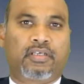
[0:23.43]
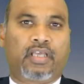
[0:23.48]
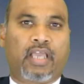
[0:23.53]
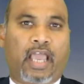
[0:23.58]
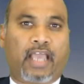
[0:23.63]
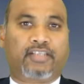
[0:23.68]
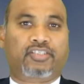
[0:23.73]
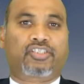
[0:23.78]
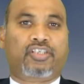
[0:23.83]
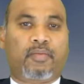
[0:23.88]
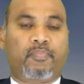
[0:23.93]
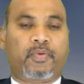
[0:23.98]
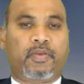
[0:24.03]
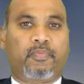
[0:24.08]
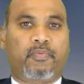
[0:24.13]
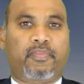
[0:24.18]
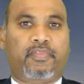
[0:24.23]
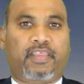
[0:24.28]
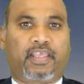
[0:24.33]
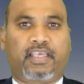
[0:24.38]
And some
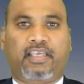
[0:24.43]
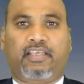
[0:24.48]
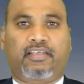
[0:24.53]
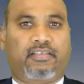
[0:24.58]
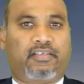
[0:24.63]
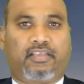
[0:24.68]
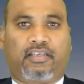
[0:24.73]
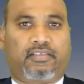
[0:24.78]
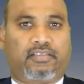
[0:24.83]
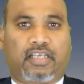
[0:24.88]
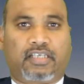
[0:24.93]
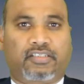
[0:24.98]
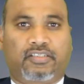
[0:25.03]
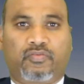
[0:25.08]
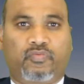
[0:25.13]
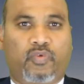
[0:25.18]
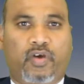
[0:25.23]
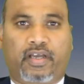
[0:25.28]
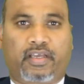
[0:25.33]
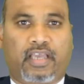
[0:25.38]
people think it
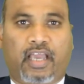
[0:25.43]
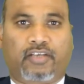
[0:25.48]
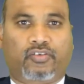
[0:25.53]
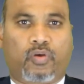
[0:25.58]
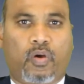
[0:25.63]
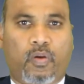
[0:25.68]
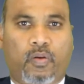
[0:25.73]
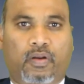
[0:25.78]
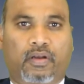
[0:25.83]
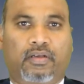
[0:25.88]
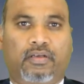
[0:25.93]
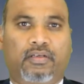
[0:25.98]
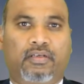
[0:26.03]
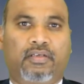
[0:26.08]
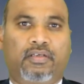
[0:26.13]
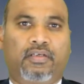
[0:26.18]
doesn't work at all.